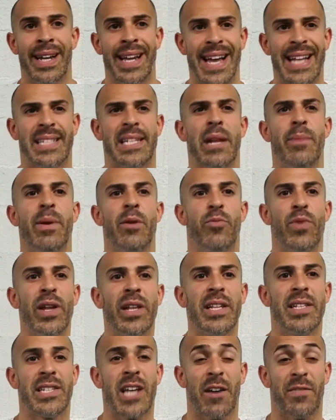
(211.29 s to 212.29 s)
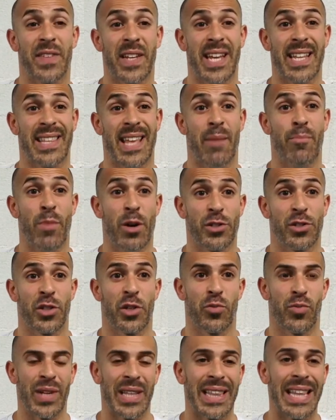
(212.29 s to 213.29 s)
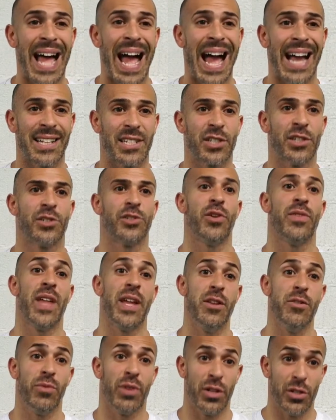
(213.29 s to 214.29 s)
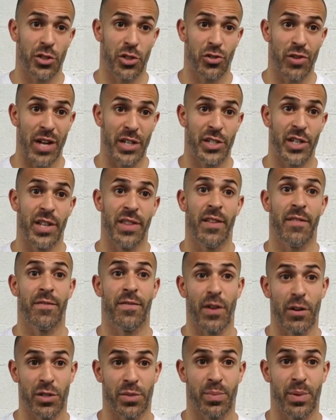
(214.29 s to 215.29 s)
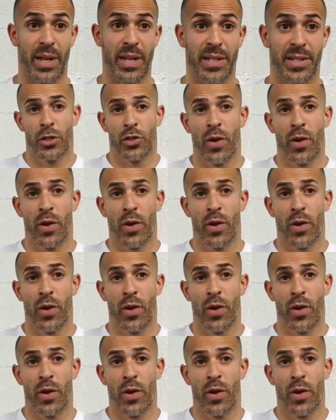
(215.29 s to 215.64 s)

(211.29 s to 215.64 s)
it's gonna be really tough to get that muscle to relax so then you can stretch it in the first place.